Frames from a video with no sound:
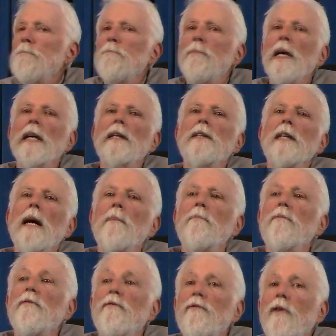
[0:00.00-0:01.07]
picked up
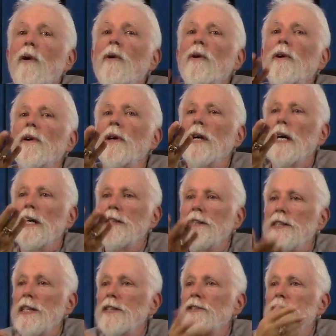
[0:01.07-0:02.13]
four
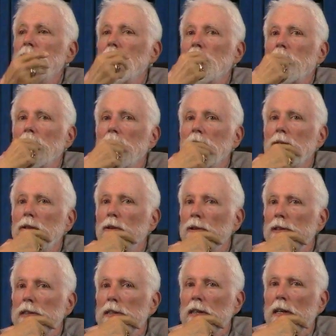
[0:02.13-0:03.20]
additional
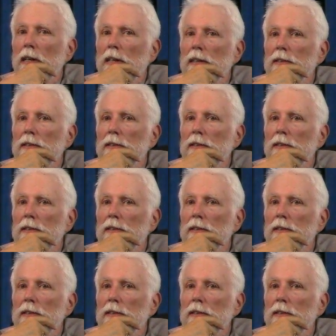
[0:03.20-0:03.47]
court cards.